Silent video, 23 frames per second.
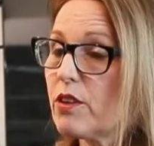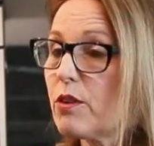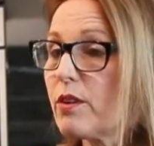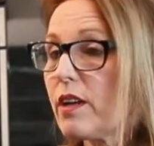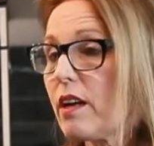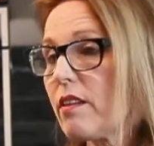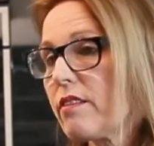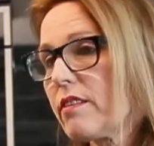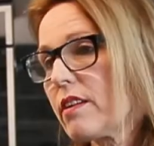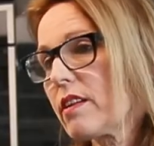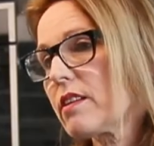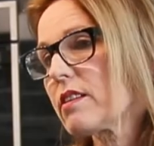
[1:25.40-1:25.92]
you
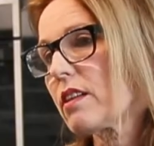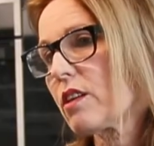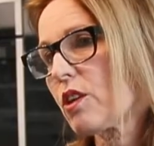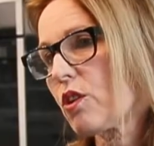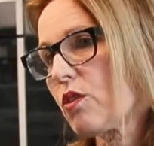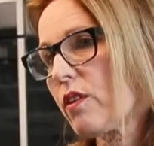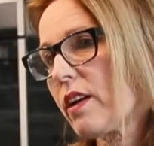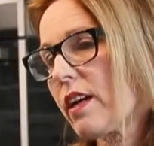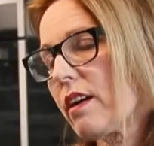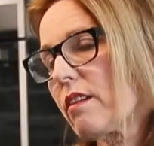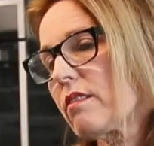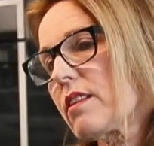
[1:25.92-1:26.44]
get things that are
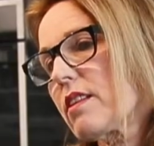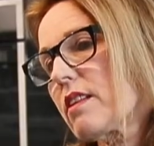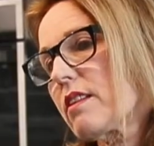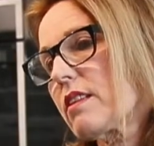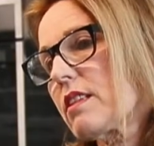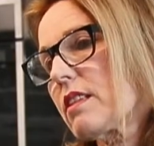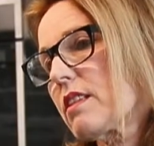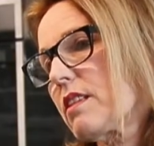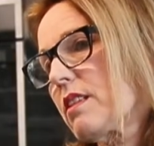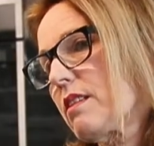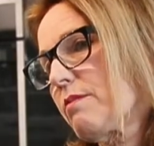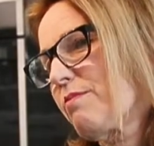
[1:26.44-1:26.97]
ground,
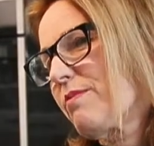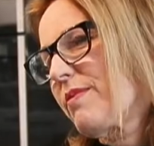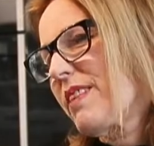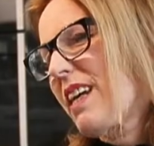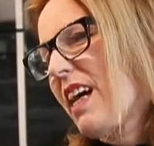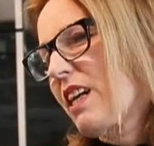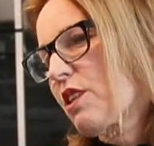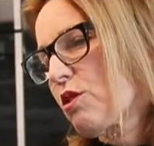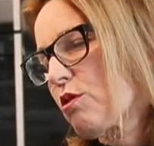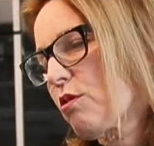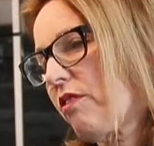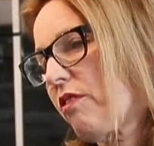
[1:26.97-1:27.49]
the actual